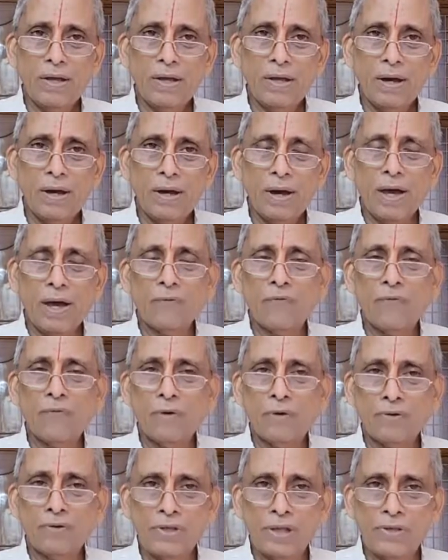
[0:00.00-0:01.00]
or
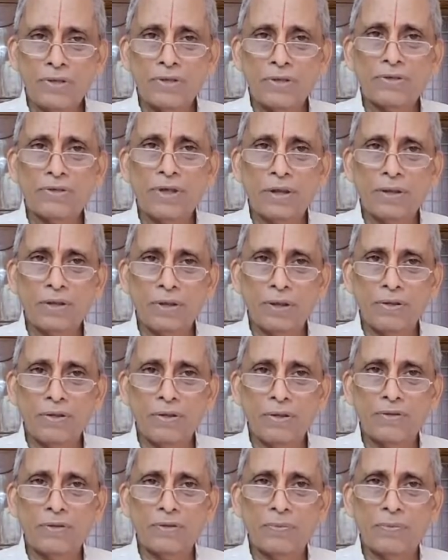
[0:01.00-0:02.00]
4 senses or 3
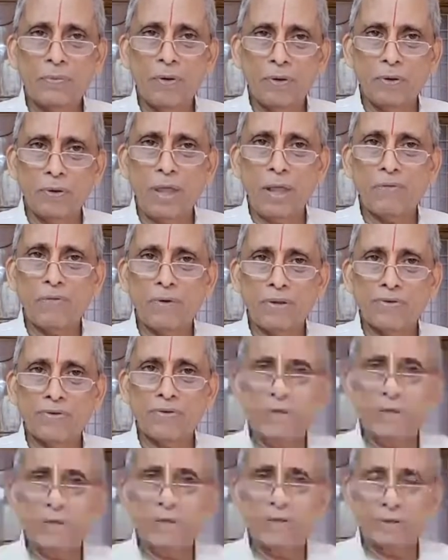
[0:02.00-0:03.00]
senses, more than one
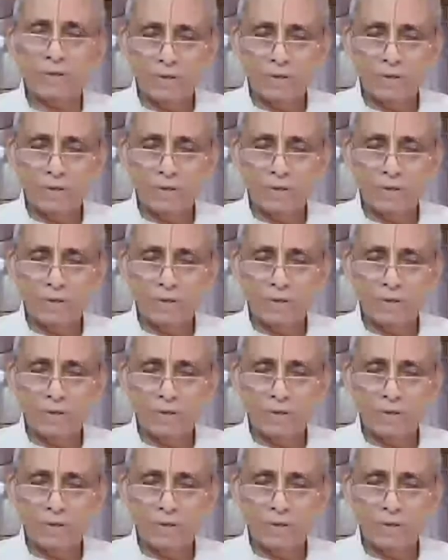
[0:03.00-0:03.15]
sense,